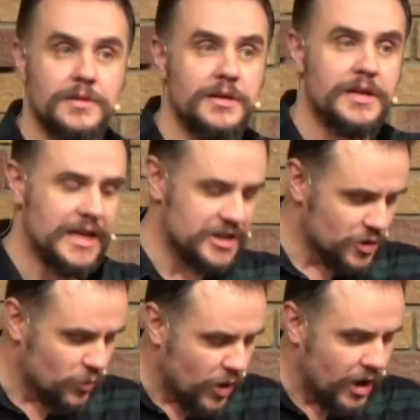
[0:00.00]
It's a
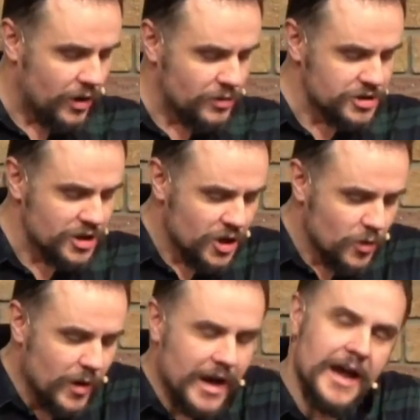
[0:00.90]
world
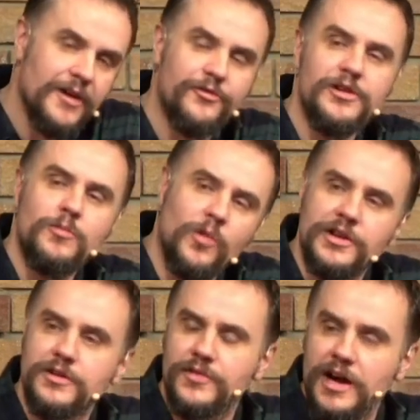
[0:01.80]
where every one
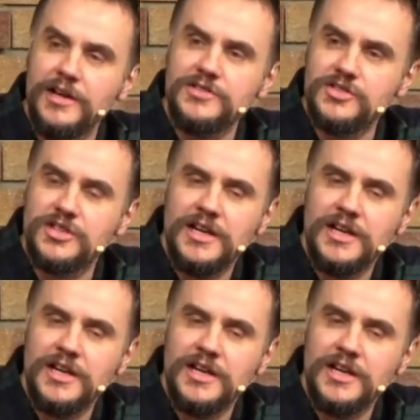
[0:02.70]
of us